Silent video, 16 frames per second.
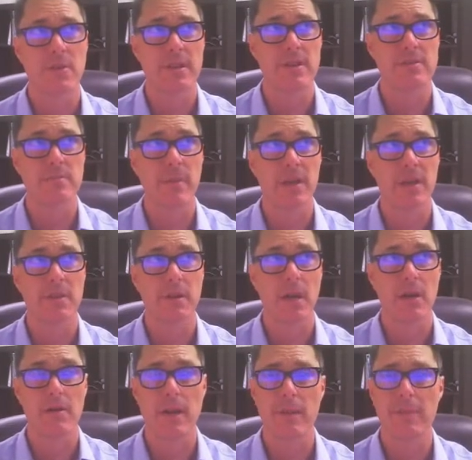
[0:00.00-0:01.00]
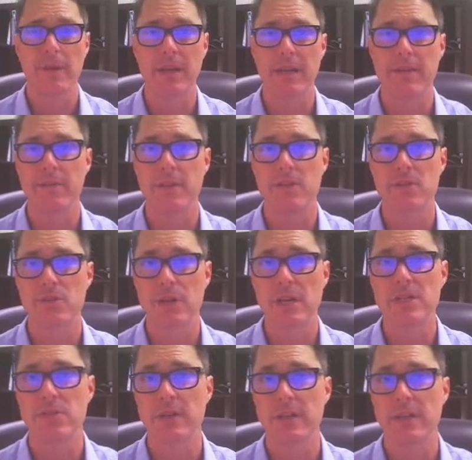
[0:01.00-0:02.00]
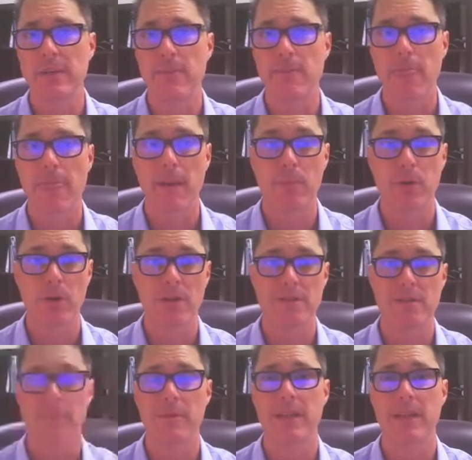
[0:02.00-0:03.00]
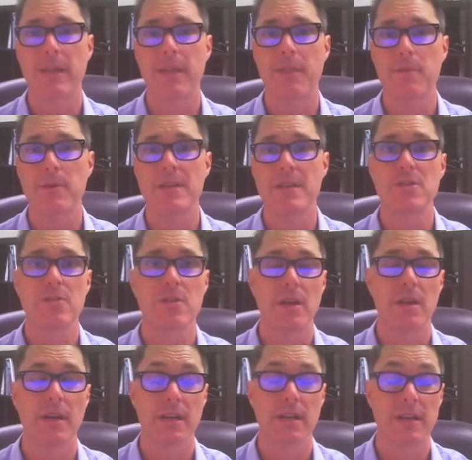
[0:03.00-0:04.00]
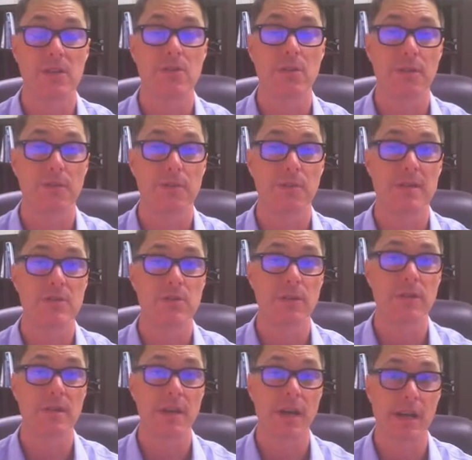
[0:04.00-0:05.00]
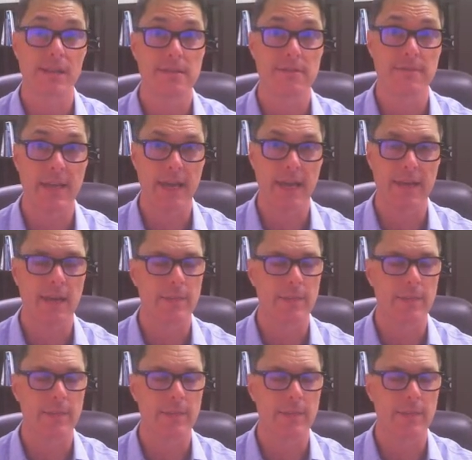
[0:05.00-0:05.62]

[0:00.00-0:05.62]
this month alone, I believe the Treasury put on something like an additional $3 trillion of debt.